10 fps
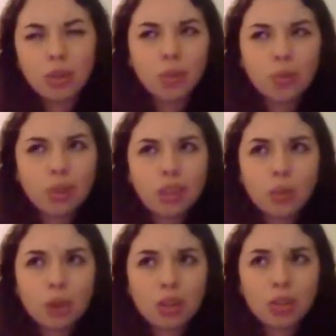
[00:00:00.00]
You really
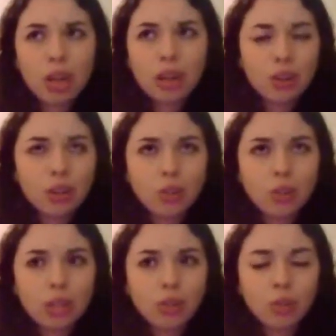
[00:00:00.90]
want to try not to do
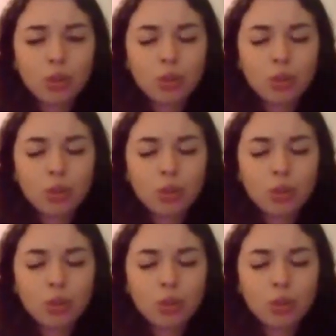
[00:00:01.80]
lexical.